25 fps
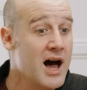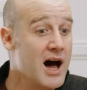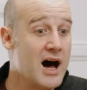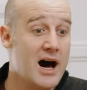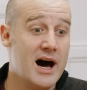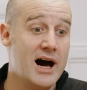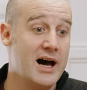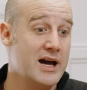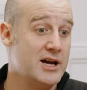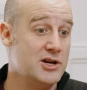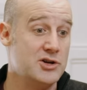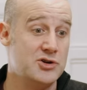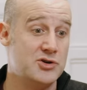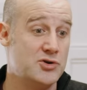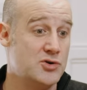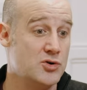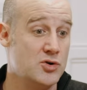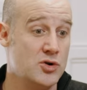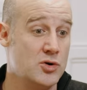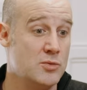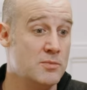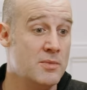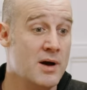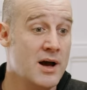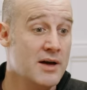I
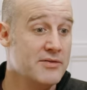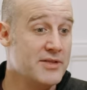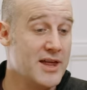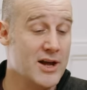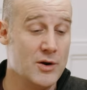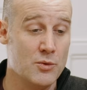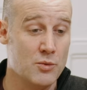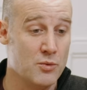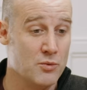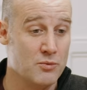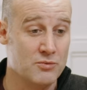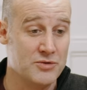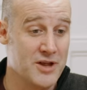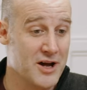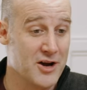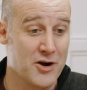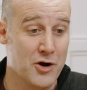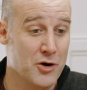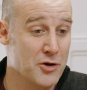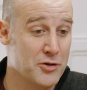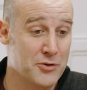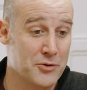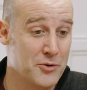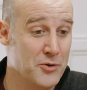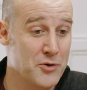assume they, they
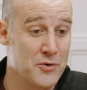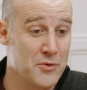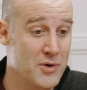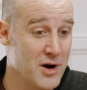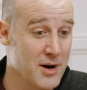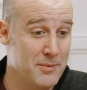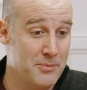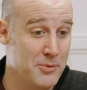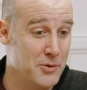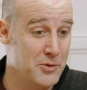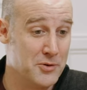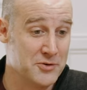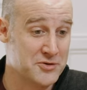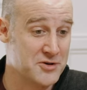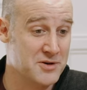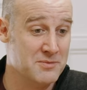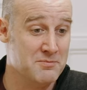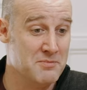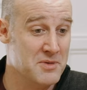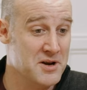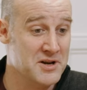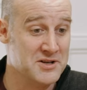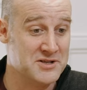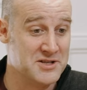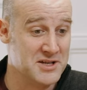go through
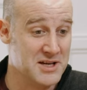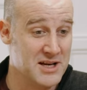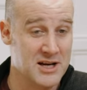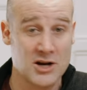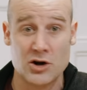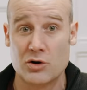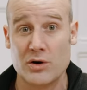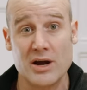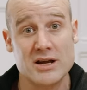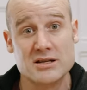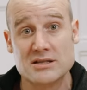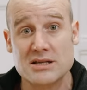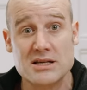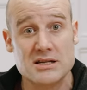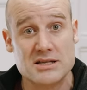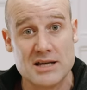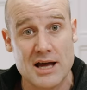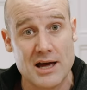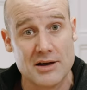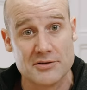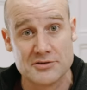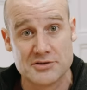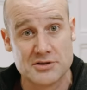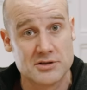apportionment in great detail,